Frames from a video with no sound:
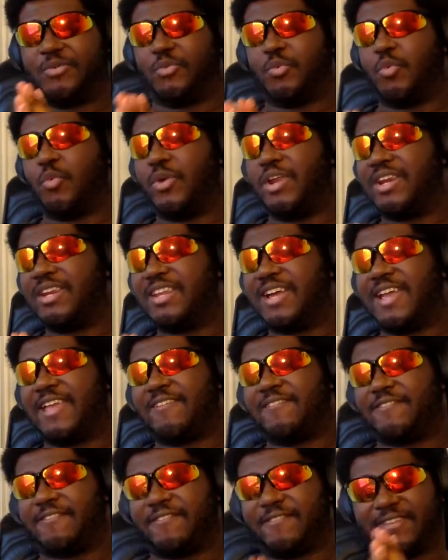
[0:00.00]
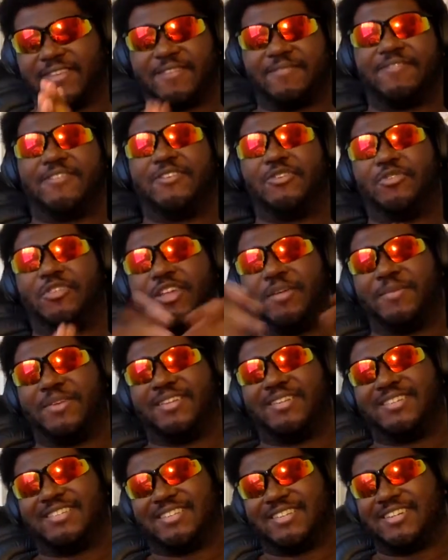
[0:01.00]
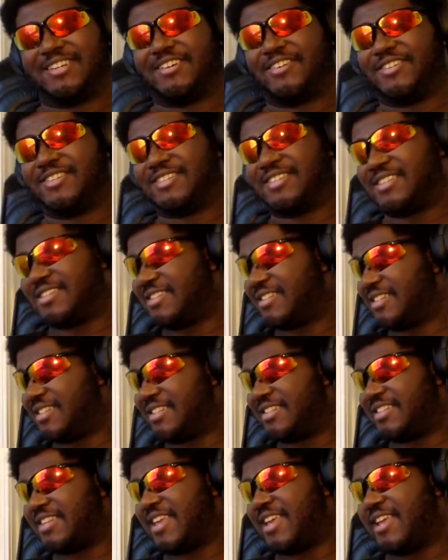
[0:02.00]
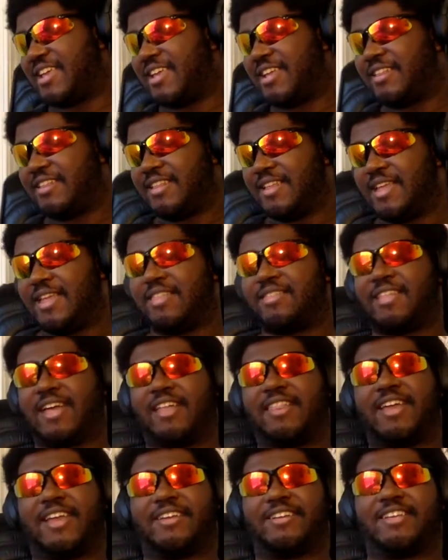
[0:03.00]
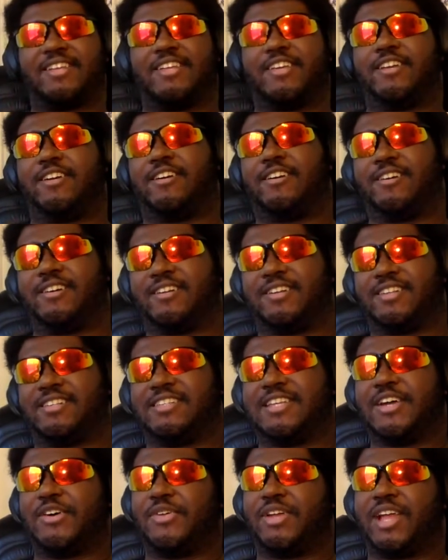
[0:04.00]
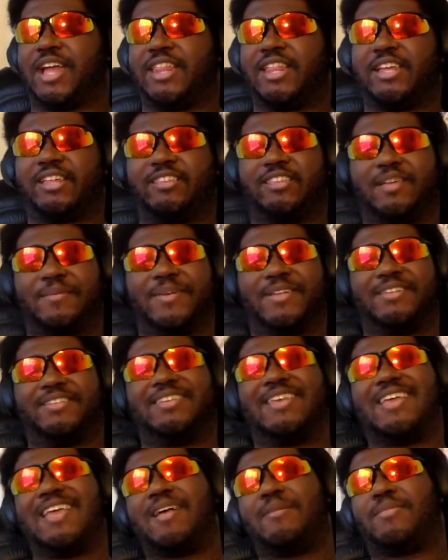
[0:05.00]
When life gives you lemons, you know, it's a saying that I like to hear, because not only I like lemons,